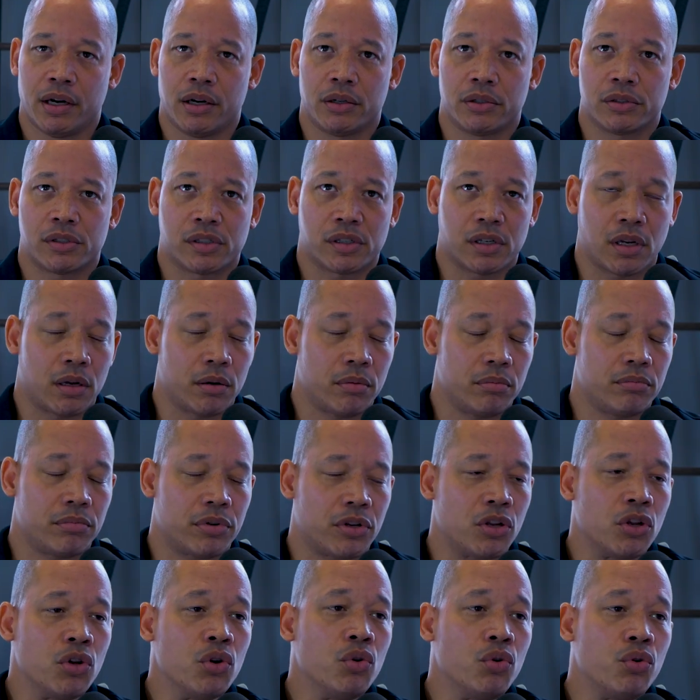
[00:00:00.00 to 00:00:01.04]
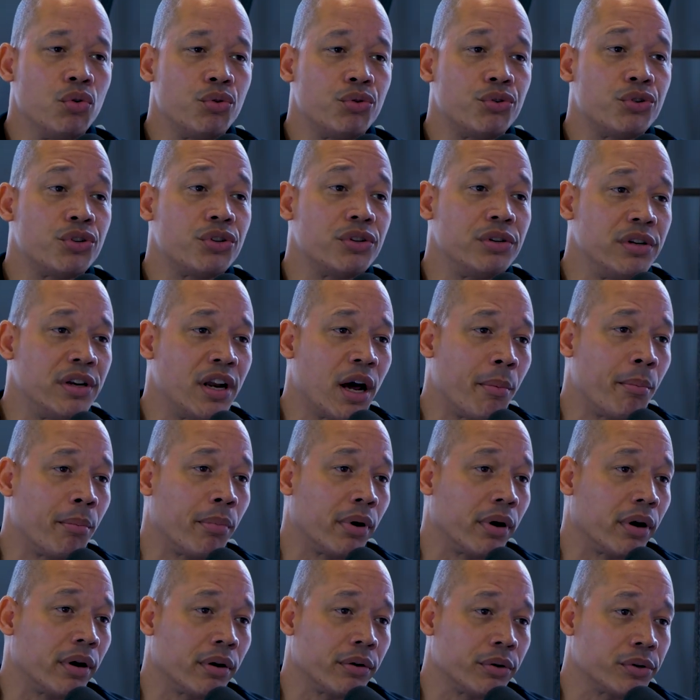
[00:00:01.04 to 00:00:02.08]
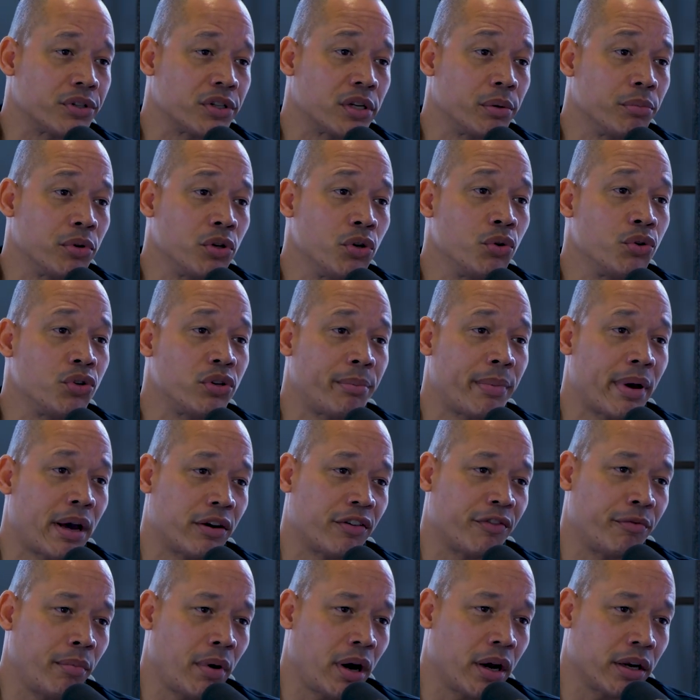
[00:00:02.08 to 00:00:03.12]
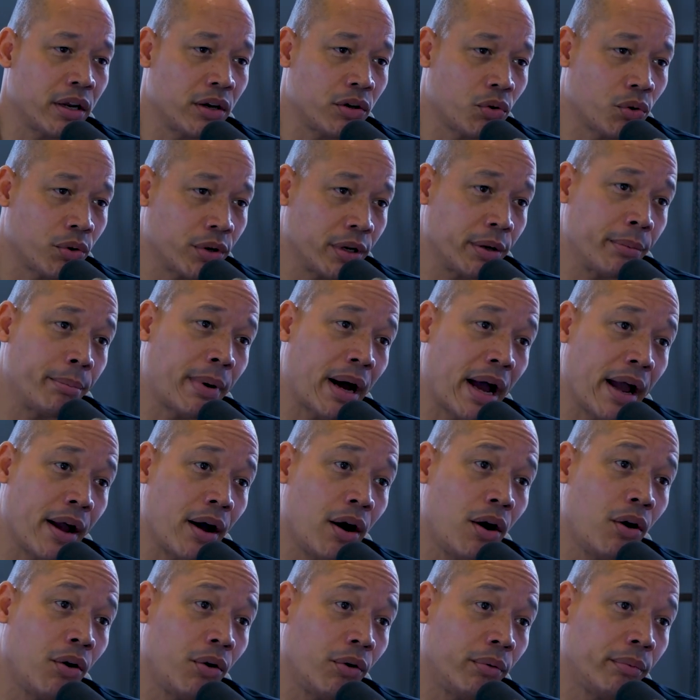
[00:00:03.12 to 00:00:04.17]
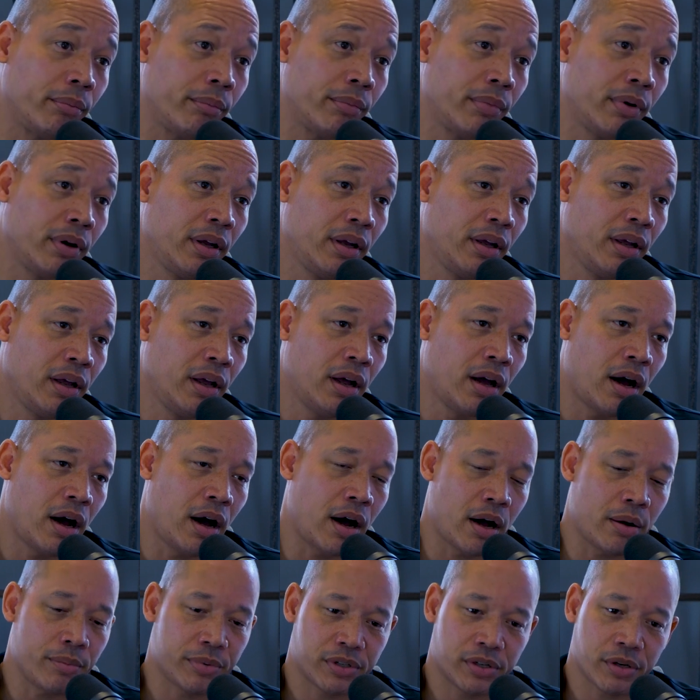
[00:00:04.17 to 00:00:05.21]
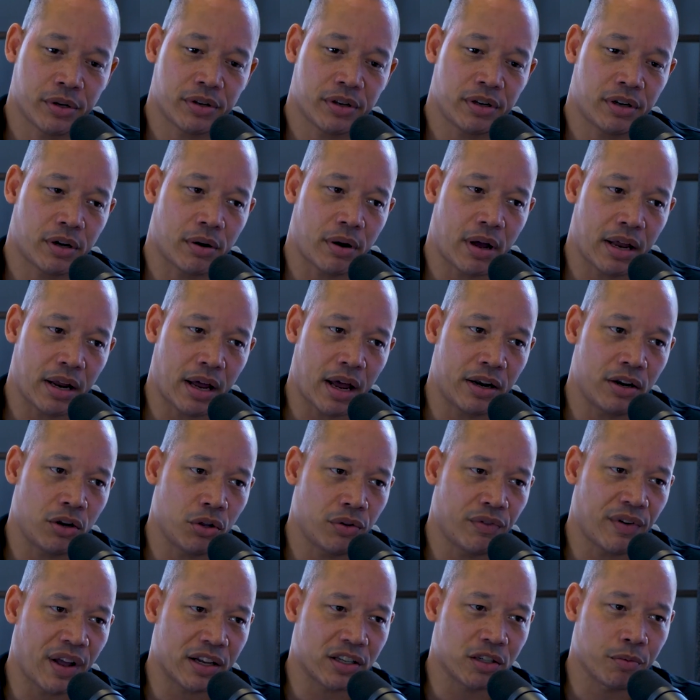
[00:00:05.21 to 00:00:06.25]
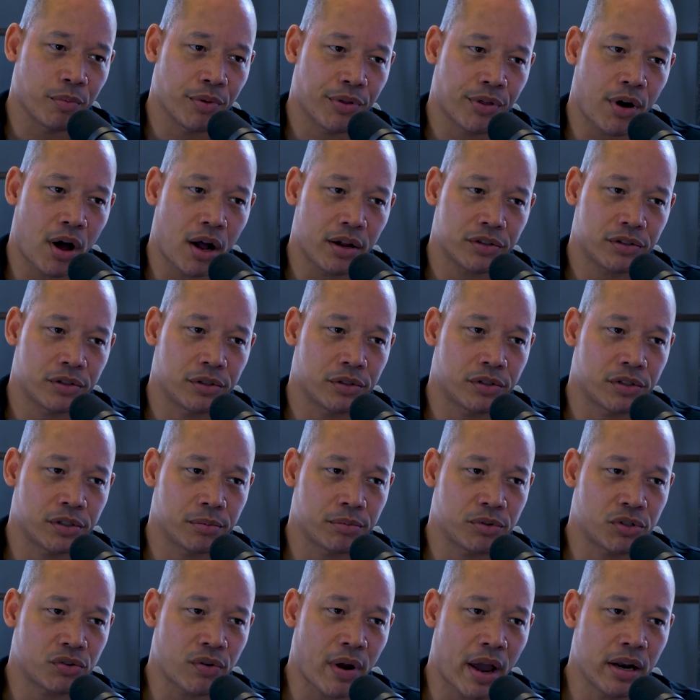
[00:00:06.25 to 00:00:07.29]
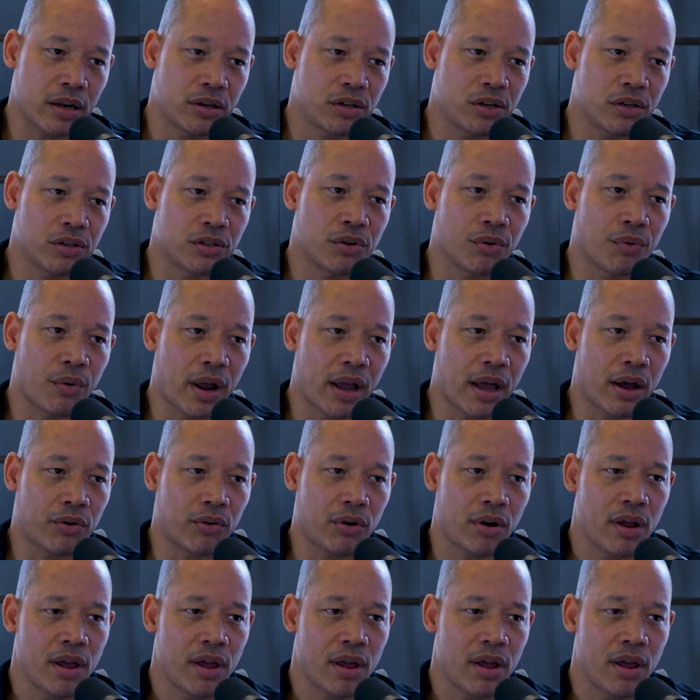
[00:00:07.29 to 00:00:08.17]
some huge number or some huge amount of money in order to buy a home. I know you've got some thoughts and some strategies around